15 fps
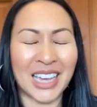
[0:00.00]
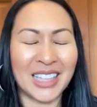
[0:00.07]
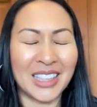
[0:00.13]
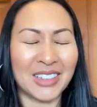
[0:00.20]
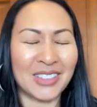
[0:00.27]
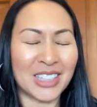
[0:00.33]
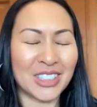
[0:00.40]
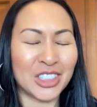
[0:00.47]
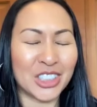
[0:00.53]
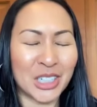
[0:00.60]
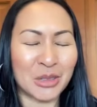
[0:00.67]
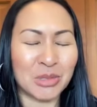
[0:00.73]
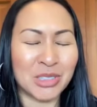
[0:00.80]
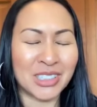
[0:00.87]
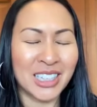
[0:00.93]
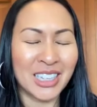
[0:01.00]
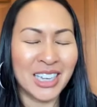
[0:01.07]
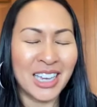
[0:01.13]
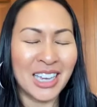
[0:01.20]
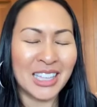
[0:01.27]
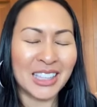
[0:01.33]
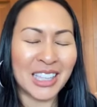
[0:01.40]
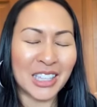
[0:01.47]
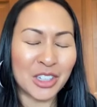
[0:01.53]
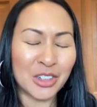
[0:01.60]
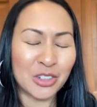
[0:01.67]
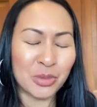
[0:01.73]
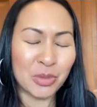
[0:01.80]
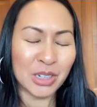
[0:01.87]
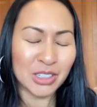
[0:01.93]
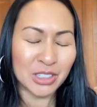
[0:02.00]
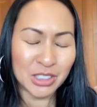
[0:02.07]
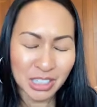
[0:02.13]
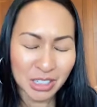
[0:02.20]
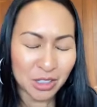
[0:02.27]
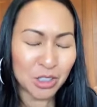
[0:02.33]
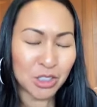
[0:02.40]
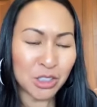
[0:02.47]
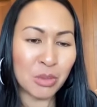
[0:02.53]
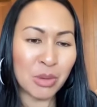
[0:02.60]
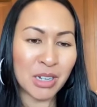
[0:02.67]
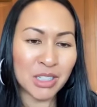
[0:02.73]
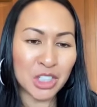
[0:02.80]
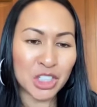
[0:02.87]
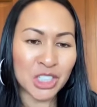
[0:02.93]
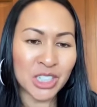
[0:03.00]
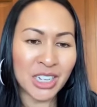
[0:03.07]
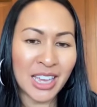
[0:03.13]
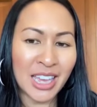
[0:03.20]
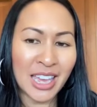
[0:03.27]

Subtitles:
I love that, James. Thank you so much.